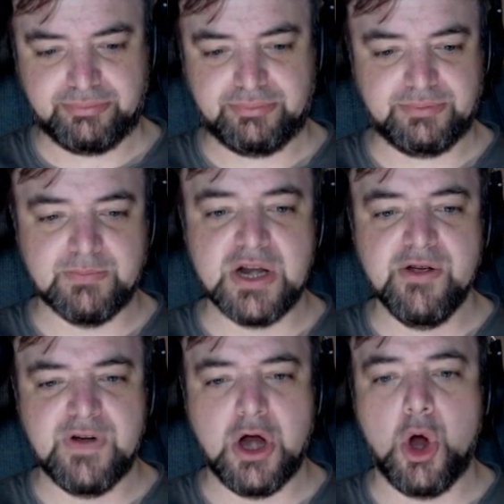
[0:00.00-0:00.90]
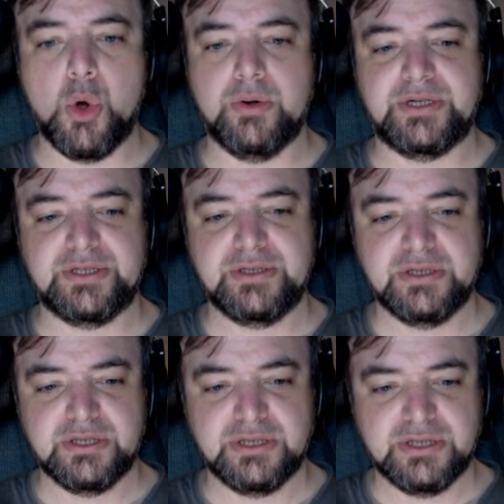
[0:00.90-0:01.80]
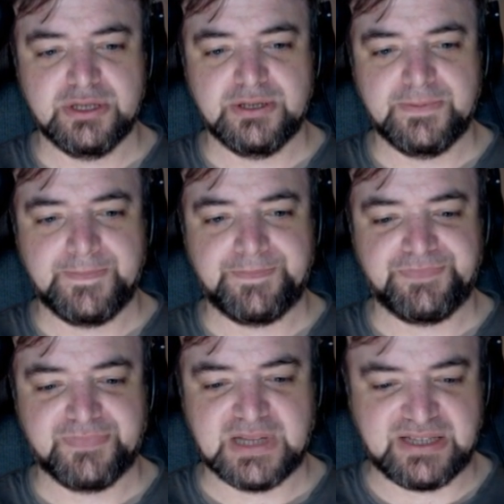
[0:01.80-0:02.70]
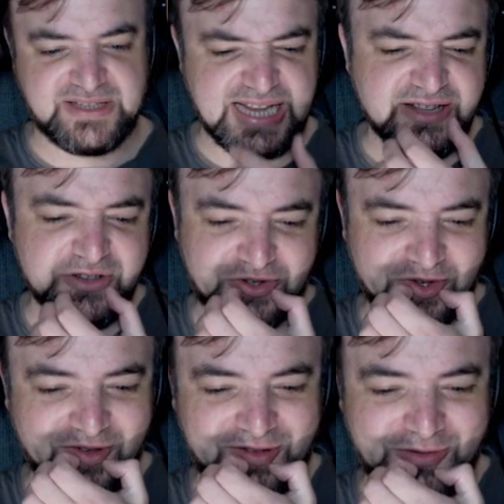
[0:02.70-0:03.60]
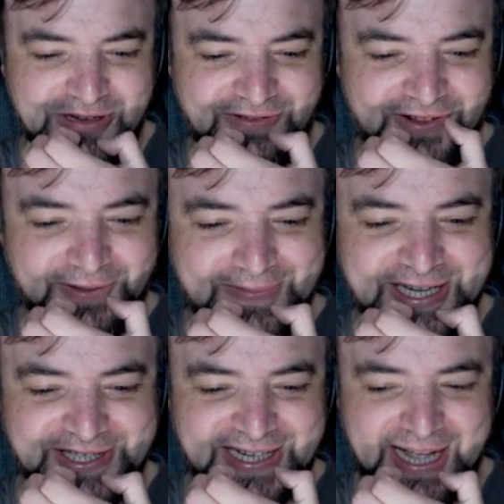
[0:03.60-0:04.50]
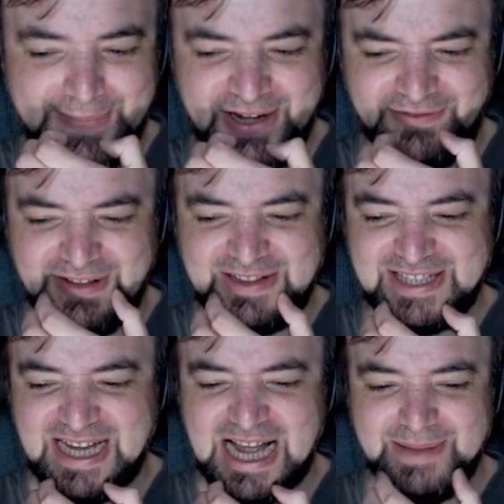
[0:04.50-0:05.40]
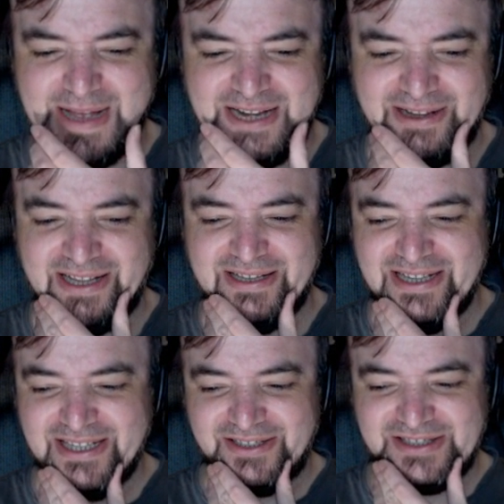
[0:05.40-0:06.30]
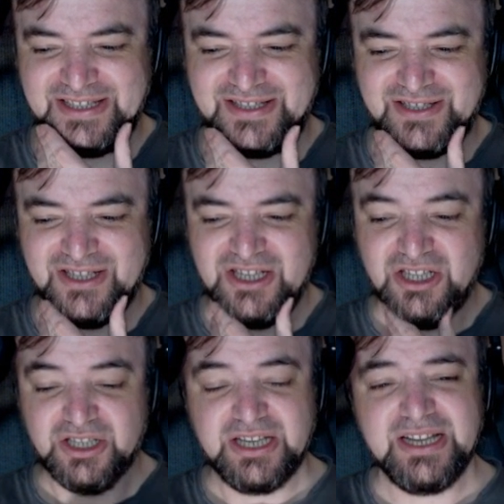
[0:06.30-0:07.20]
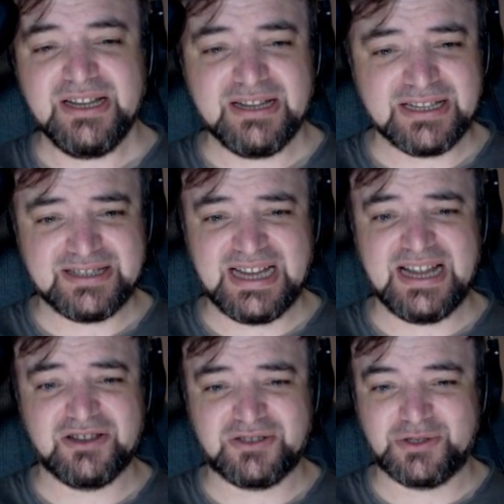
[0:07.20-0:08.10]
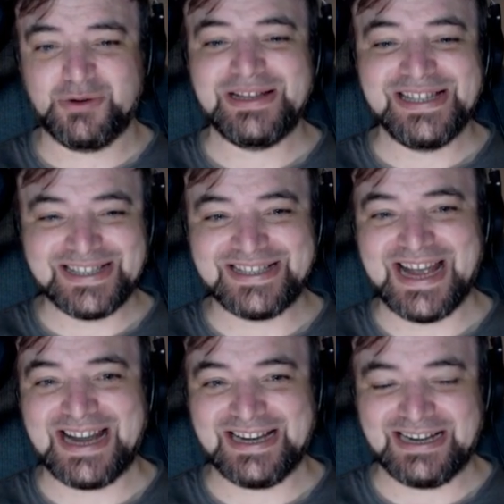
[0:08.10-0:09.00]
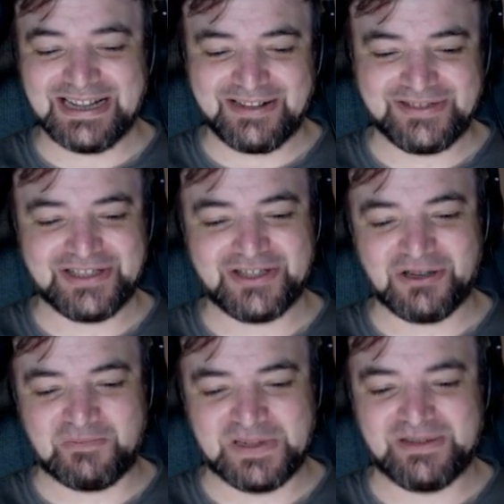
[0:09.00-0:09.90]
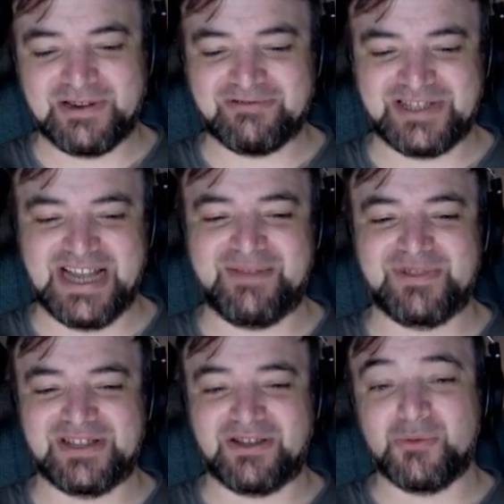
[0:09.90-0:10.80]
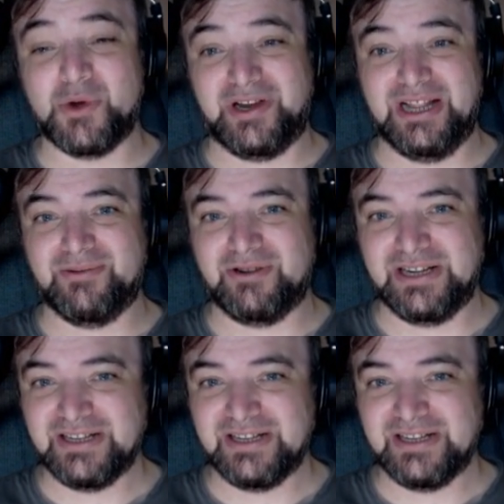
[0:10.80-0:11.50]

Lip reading: maneuver node. And to tell you the truth, doing a full mission, I may not have had time anyway, because it's 20 to 10, and I'll have to stop at around 10 because I got work in the morning.